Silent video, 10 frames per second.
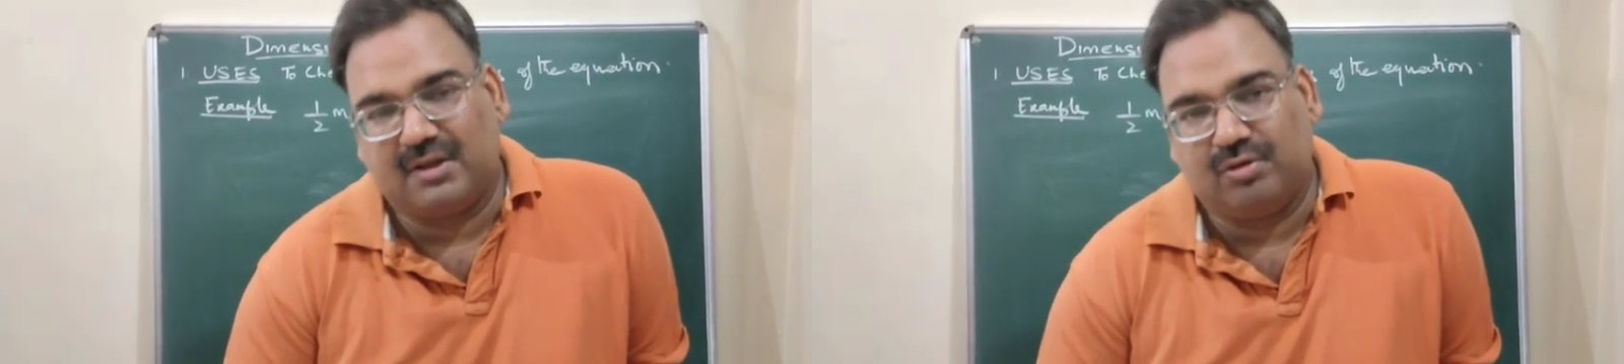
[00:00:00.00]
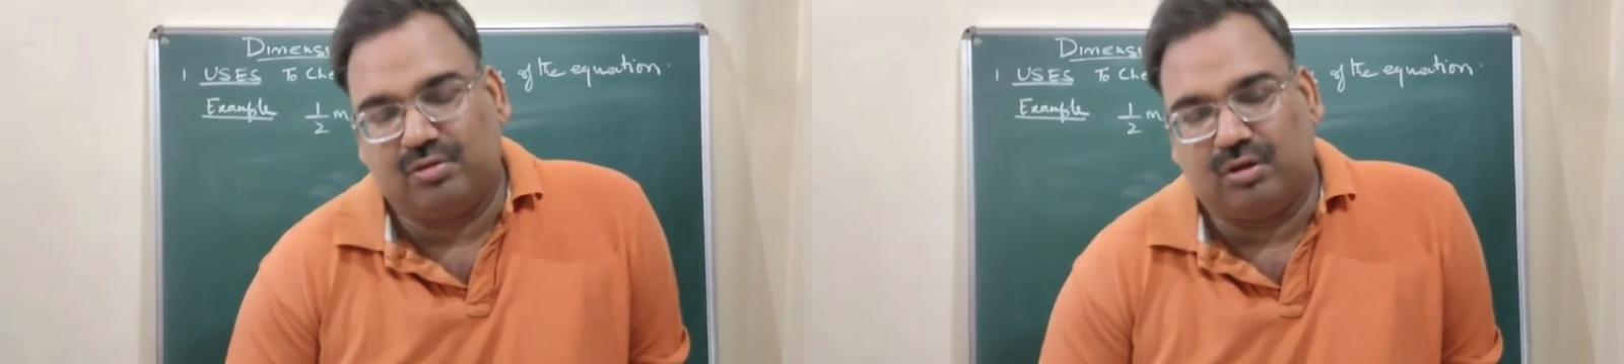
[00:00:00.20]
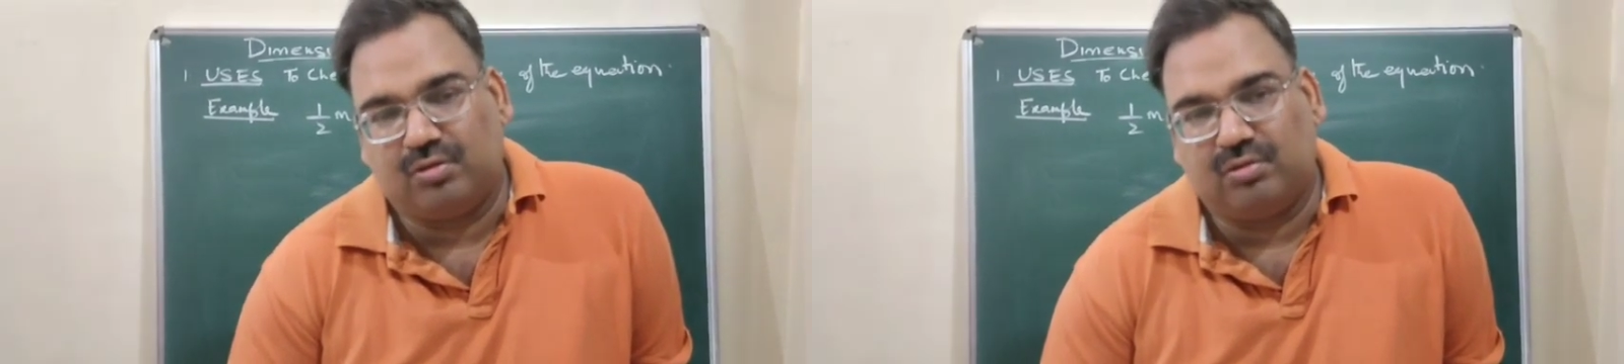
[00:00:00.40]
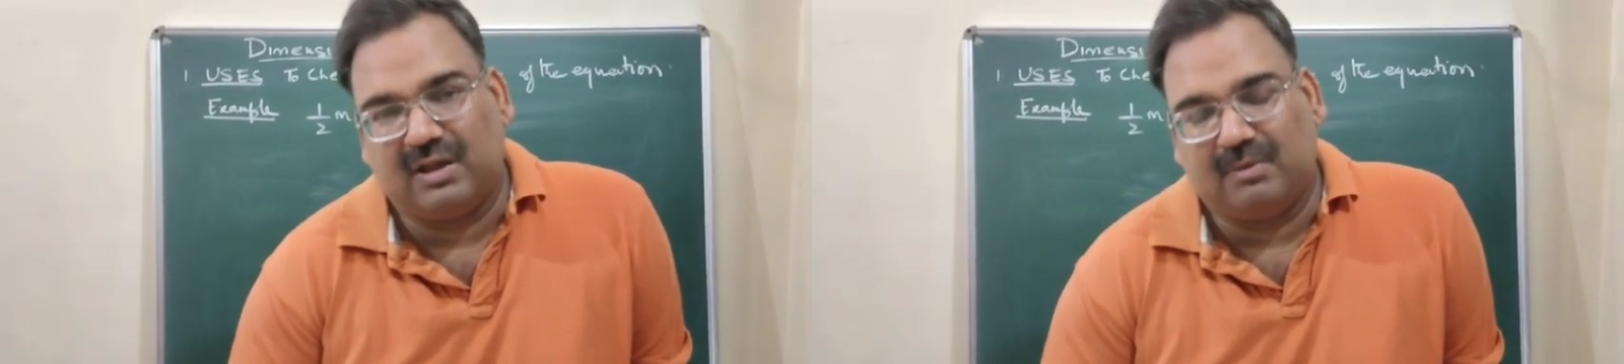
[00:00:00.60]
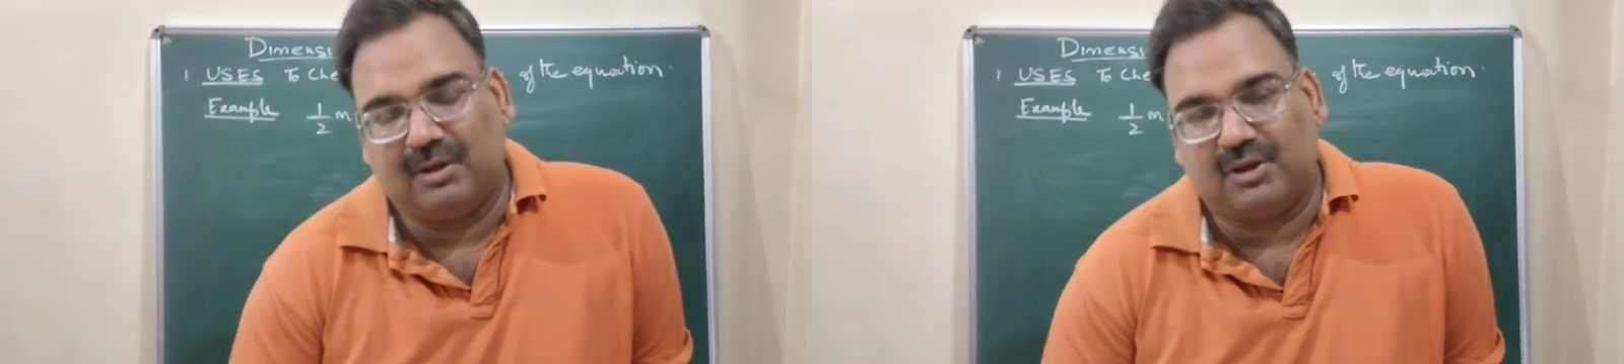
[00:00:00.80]
is equal to
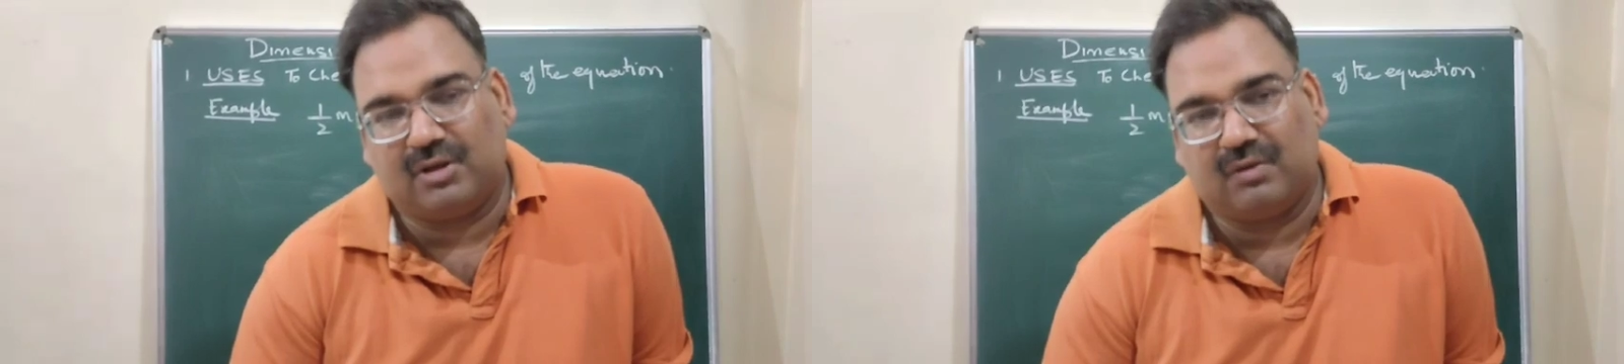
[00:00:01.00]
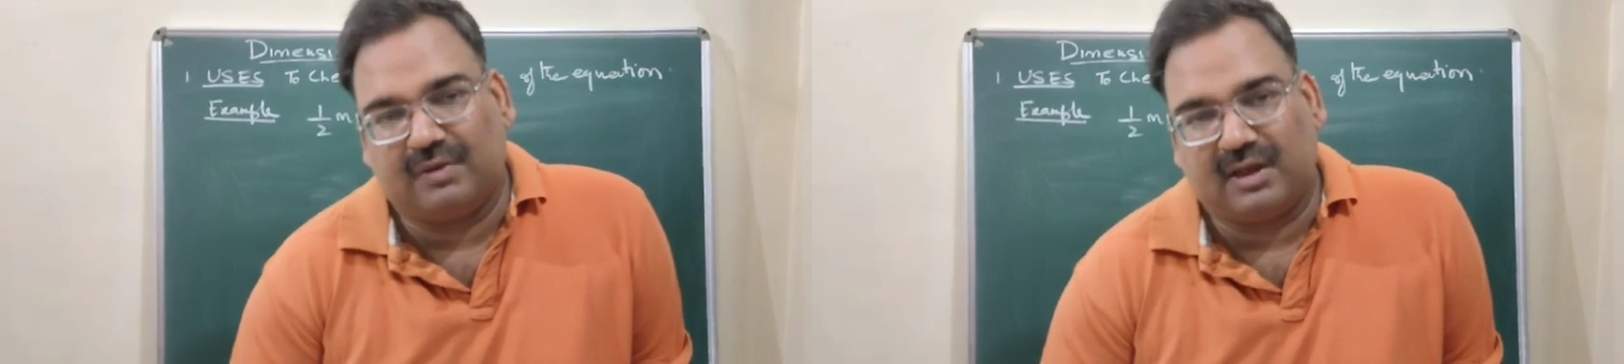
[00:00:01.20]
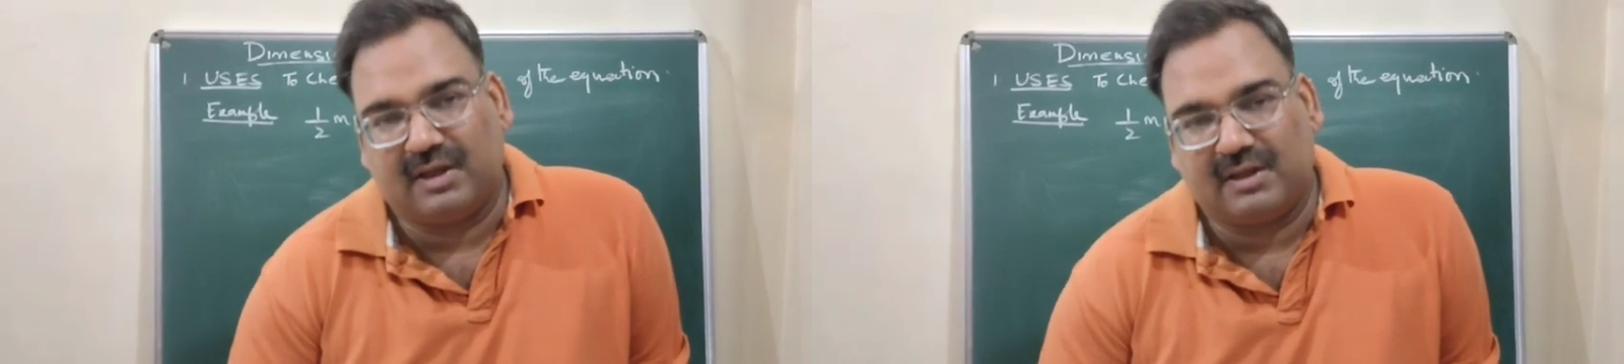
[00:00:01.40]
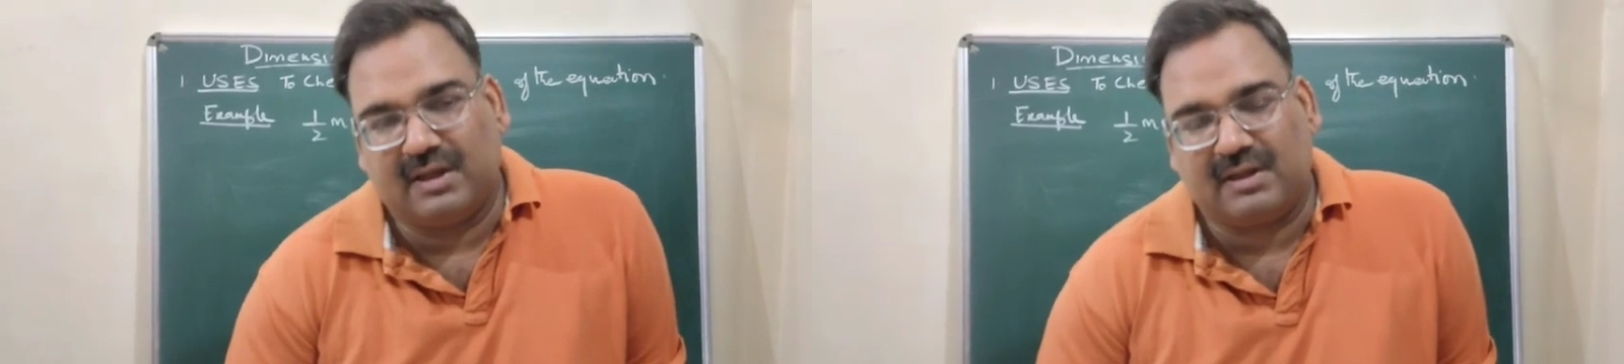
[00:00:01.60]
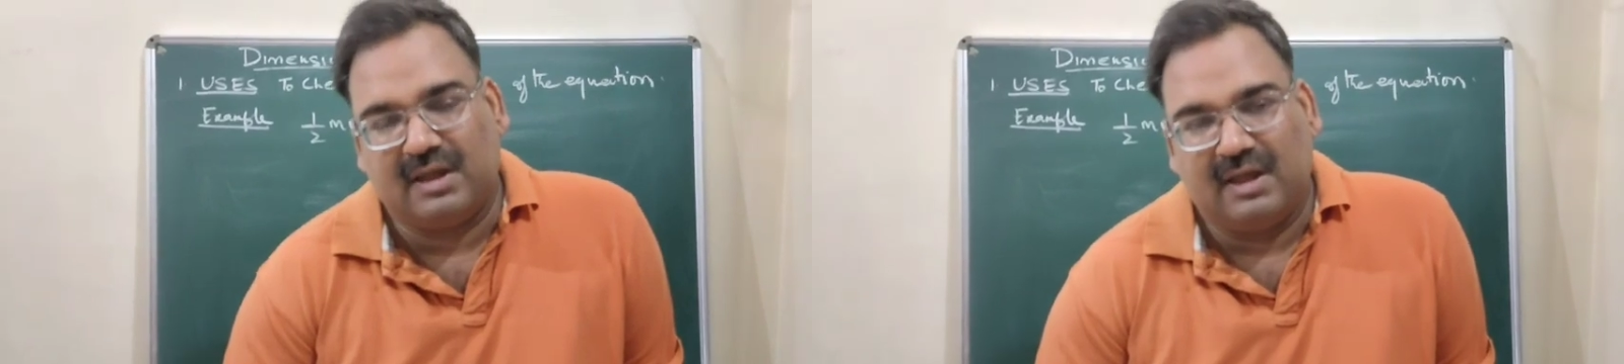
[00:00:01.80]
dimension of RHS,